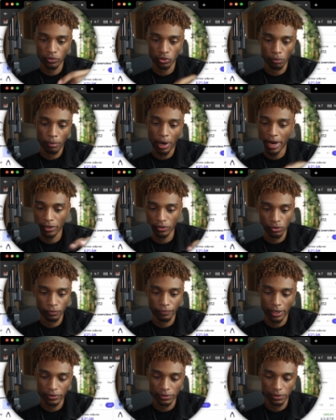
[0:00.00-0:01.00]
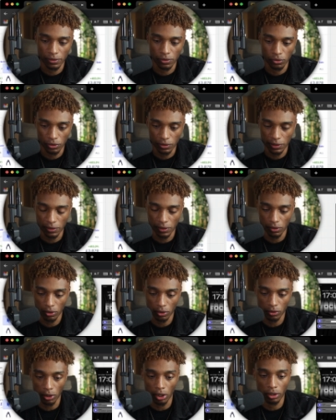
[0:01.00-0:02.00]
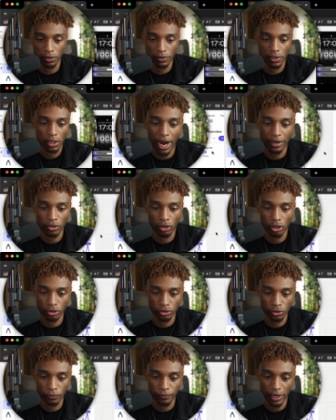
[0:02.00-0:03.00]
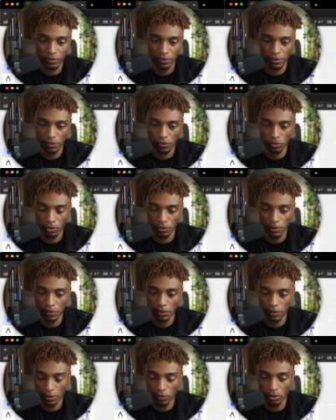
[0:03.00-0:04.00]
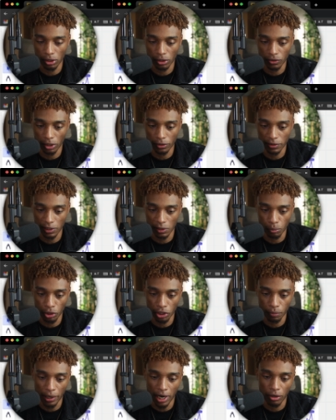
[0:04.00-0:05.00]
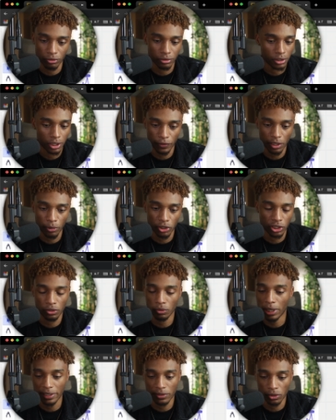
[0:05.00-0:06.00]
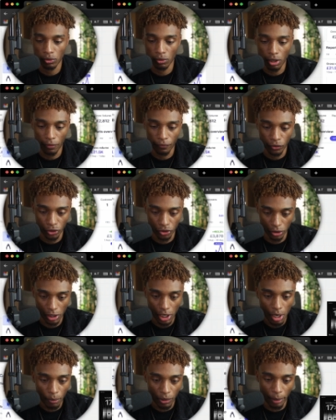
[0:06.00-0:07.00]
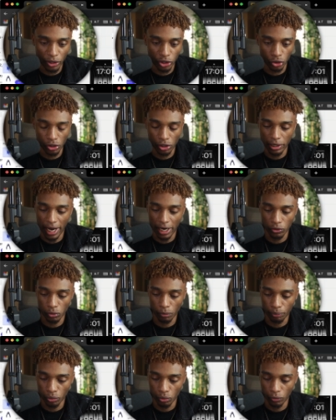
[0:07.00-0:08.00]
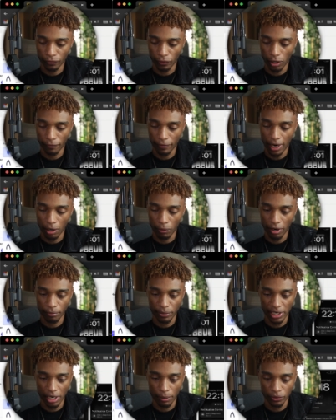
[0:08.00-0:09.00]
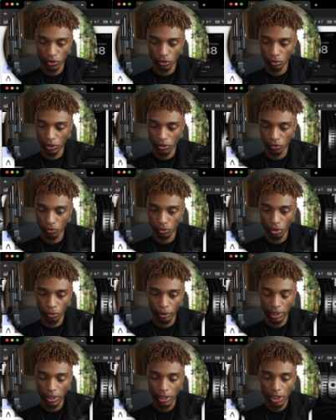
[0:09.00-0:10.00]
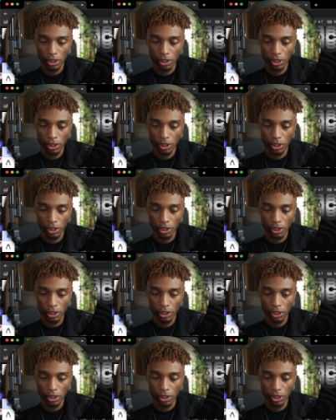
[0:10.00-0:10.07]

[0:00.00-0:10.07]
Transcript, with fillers: So minus dollars add on $2,666 onto this British pound thingy-magic. You guys can do the conversion. But let me show you the actual proof of how I've been able to do this just real quick.